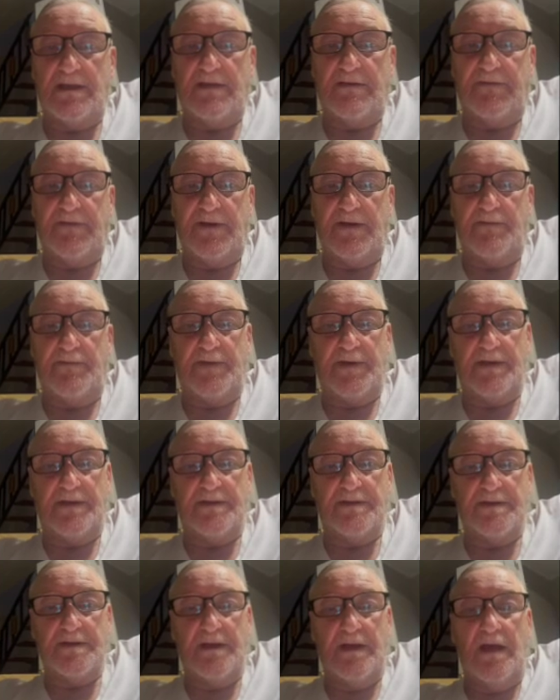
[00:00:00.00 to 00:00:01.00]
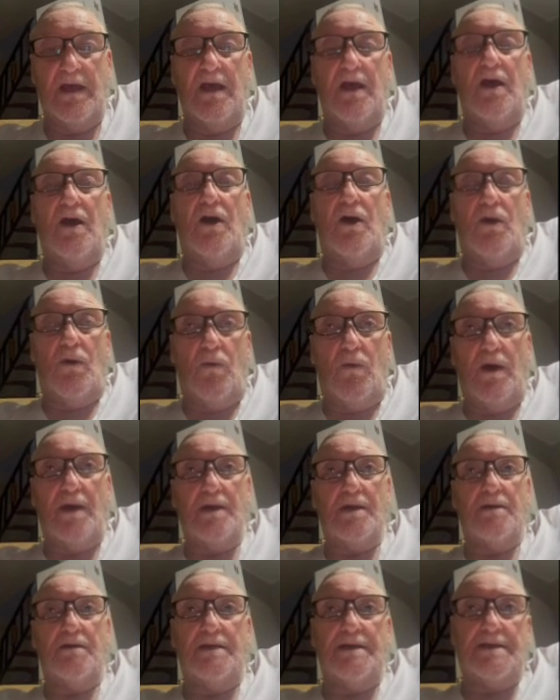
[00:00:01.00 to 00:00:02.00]
the Philippines.
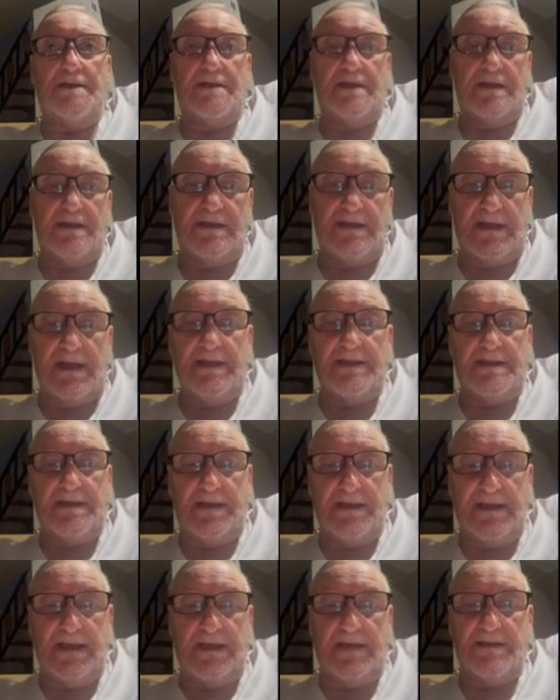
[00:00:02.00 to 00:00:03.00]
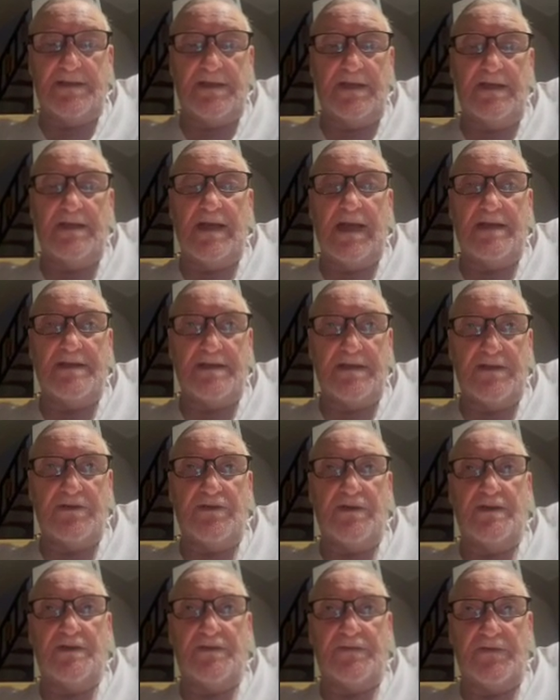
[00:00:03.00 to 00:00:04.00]
One guy said, yes, he does. He has it
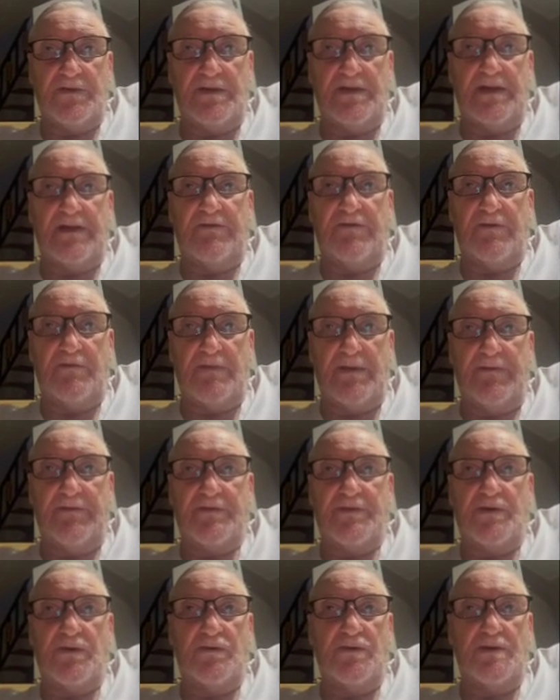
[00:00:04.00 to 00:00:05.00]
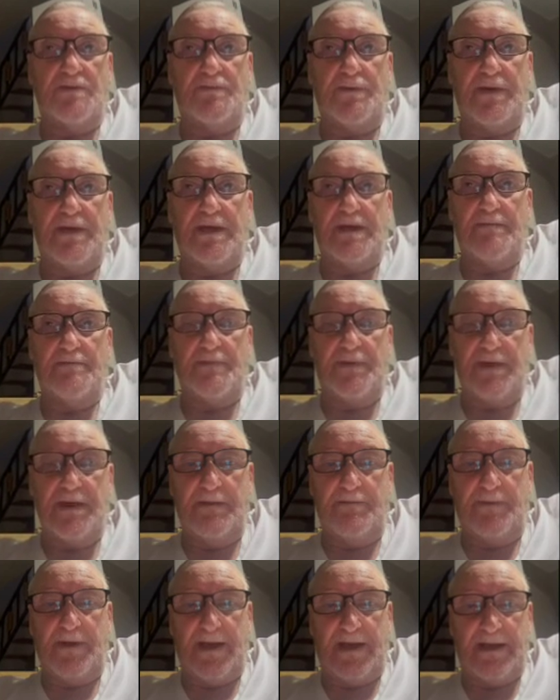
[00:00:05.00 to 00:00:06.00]
transferred every month to his
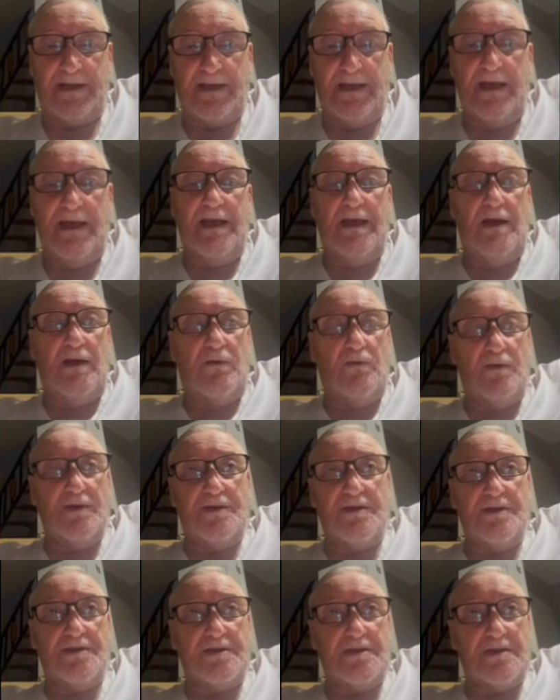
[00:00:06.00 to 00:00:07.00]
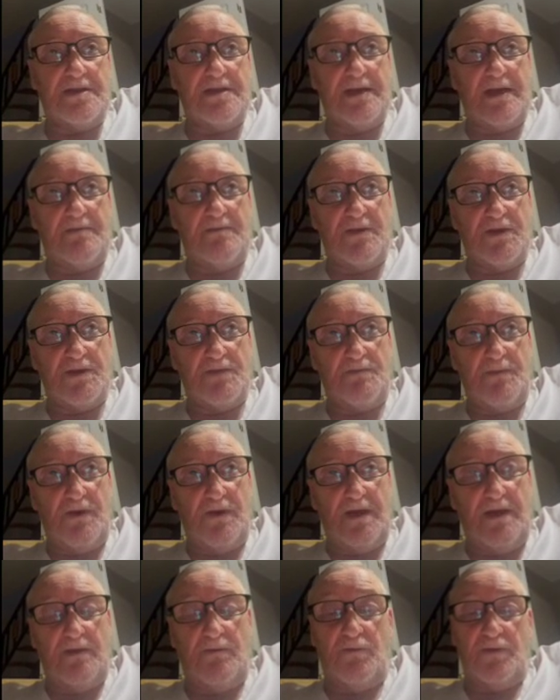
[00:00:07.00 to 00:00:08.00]
PNB bank, which is the same as
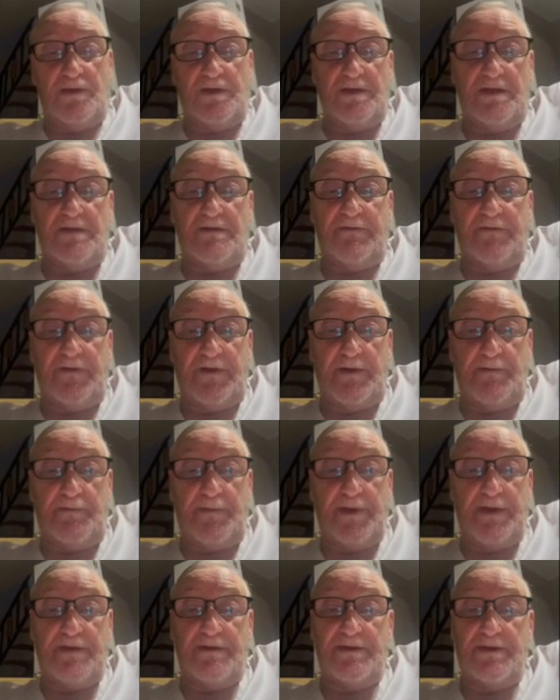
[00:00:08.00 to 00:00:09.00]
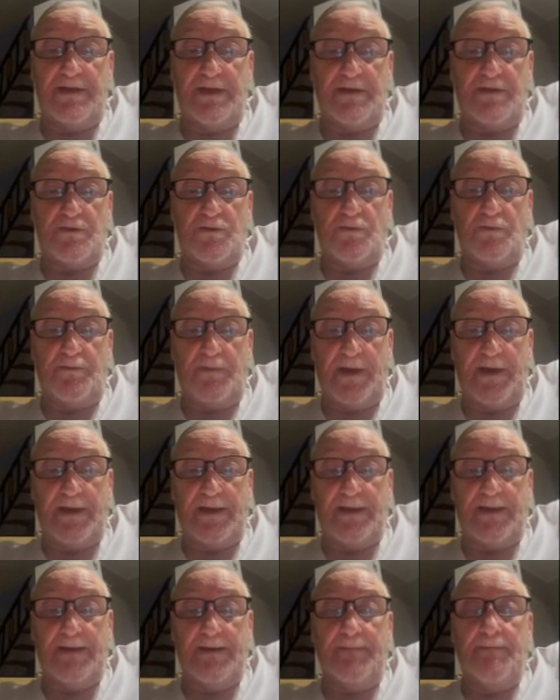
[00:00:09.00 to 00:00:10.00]
mine, which is the Philippines National Bank.